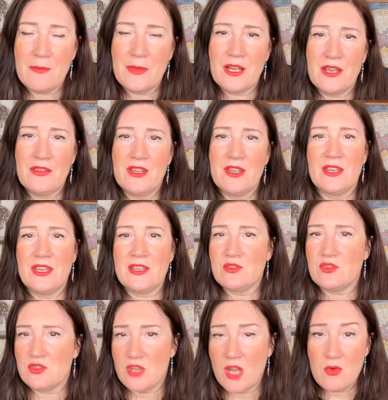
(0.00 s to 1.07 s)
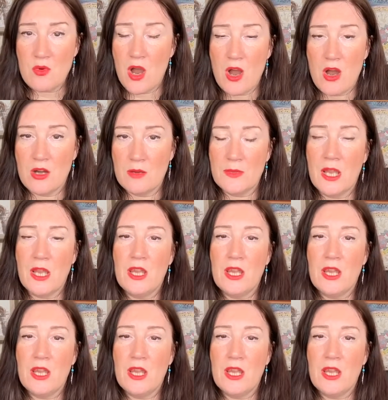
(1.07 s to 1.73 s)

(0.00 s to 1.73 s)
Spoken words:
but I think it does no harm